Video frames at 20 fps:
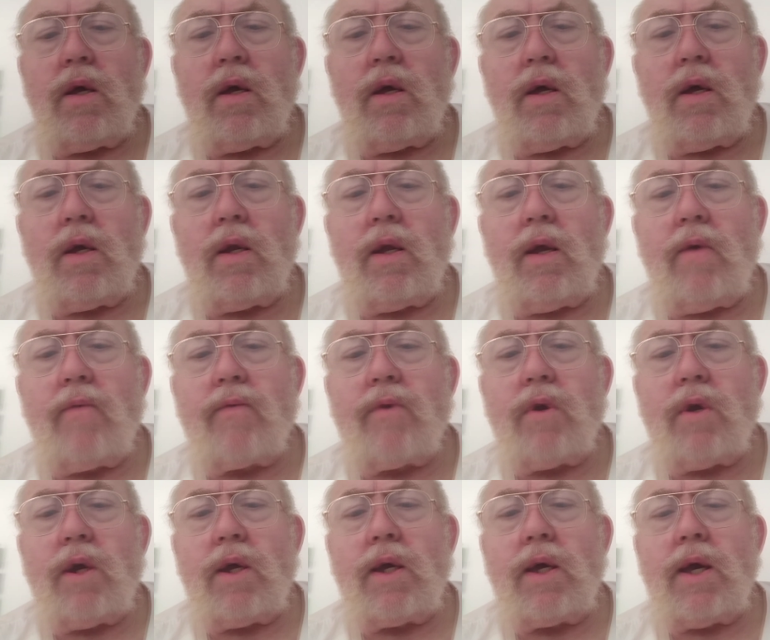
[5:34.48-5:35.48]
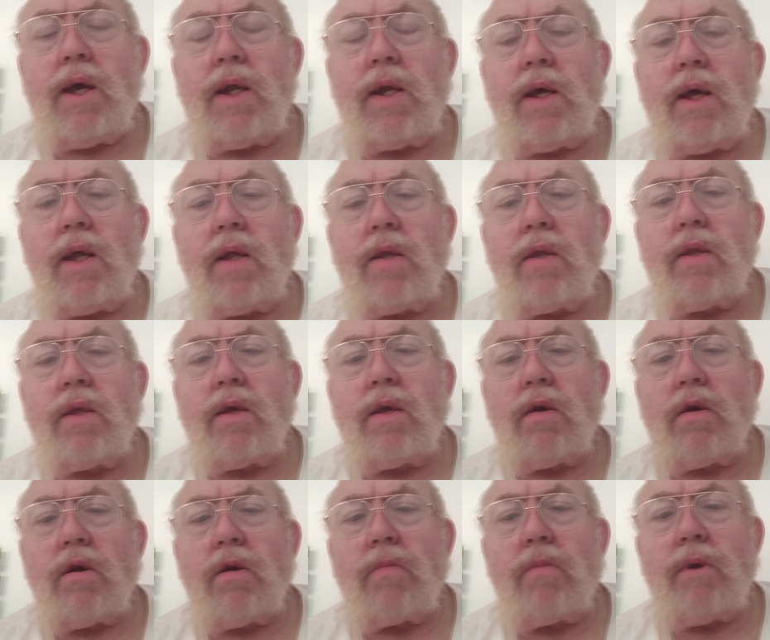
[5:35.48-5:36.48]
And after I got out of the
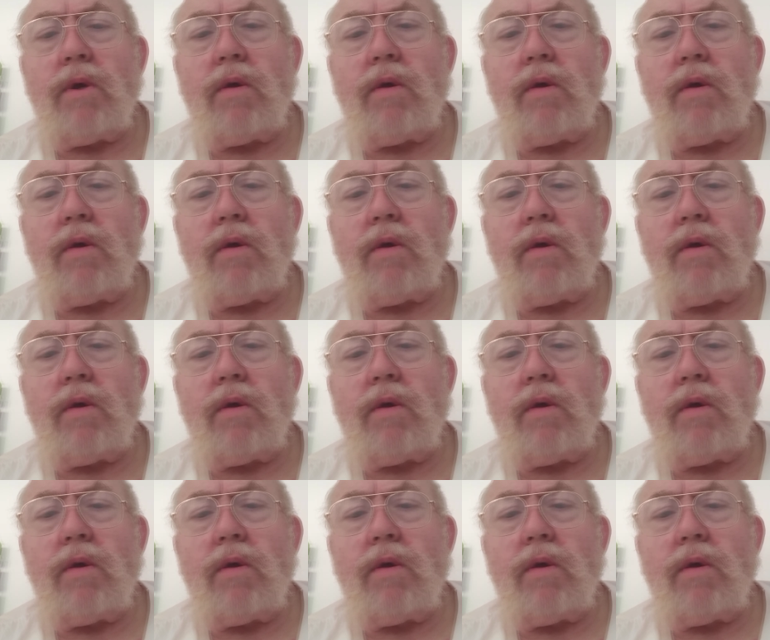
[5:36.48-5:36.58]
Army,